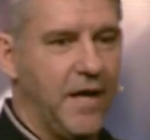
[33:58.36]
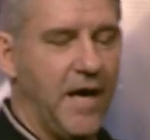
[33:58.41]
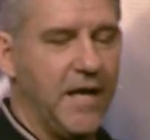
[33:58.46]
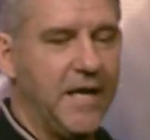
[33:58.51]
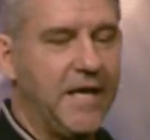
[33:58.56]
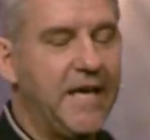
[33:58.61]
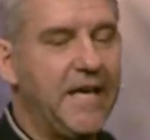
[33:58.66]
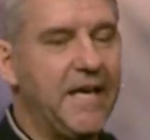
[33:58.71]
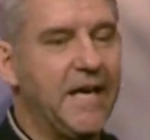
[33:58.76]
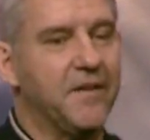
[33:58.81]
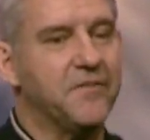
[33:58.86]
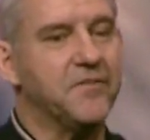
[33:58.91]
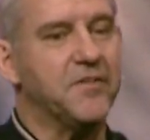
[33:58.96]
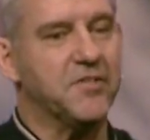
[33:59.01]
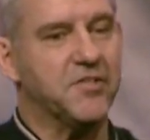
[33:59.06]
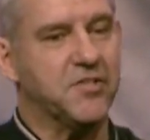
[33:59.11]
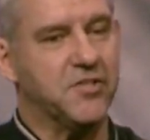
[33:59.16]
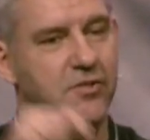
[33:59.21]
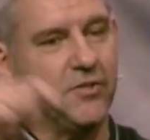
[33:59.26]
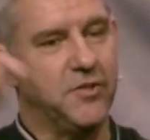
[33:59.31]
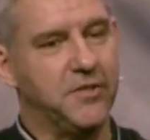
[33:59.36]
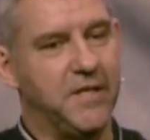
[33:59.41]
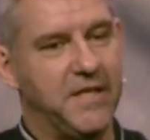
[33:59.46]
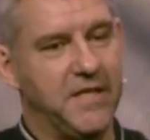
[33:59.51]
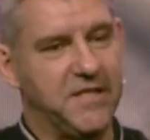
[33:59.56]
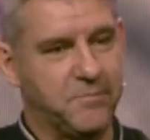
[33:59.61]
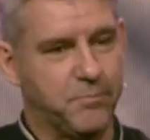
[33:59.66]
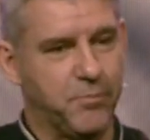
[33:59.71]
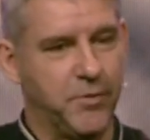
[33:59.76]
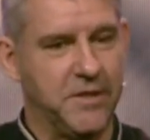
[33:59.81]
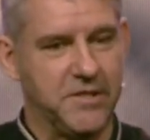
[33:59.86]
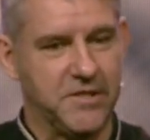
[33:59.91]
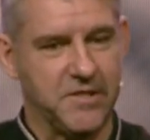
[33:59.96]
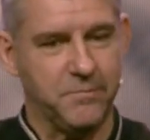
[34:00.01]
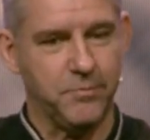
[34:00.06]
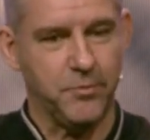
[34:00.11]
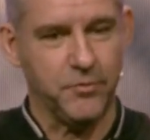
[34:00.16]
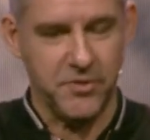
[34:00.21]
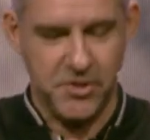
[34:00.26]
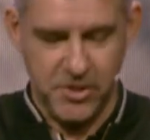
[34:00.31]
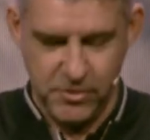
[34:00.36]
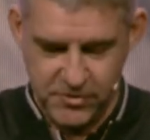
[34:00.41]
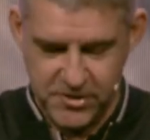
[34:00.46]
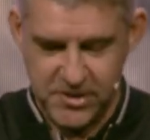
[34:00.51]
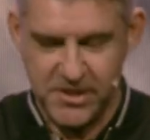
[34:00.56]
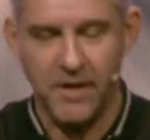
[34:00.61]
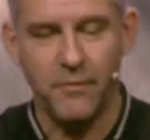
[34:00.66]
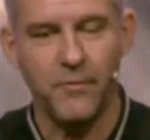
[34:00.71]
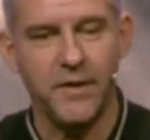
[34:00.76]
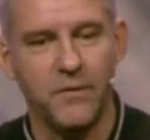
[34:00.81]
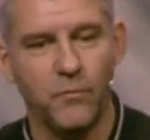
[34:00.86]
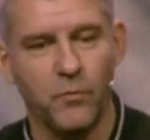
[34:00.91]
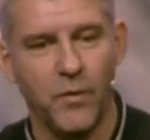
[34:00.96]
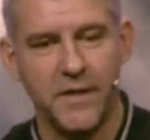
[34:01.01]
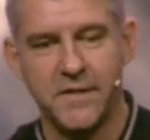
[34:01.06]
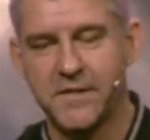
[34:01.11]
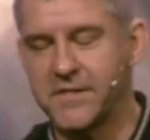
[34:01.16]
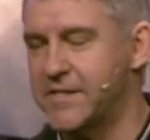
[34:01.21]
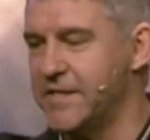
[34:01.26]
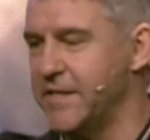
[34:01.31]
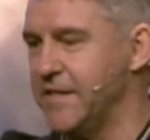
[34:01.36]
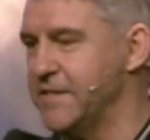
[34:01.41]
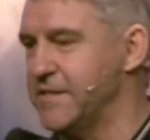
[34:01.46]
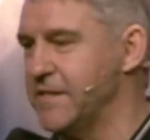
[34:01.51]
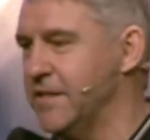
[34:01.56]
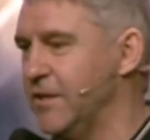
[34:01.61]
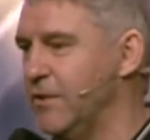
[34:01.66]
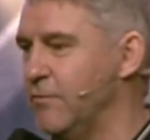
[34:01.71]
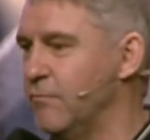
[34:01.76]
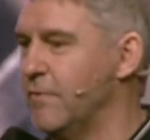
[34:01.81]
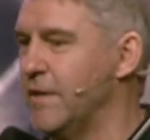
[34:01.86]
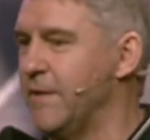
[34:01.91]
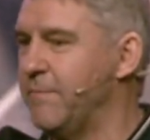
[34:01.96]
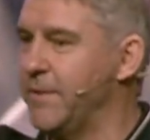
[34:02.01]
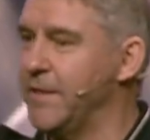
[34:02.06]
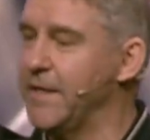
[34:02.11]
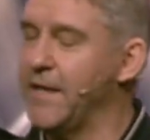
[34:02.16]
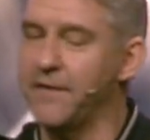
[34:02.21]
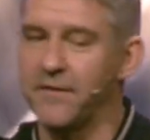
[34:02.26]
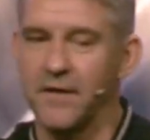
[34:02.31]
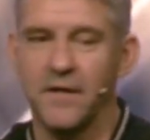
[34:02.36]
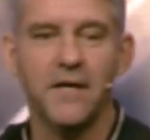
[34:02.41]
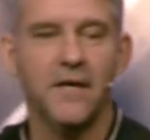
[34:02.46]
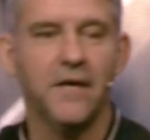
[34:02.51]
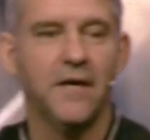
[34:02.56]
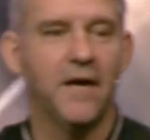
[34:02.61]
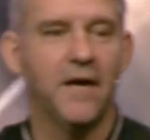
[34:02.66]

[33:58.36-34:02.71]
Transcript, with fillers: and he understood these principles. You sow in one season and you reap in another.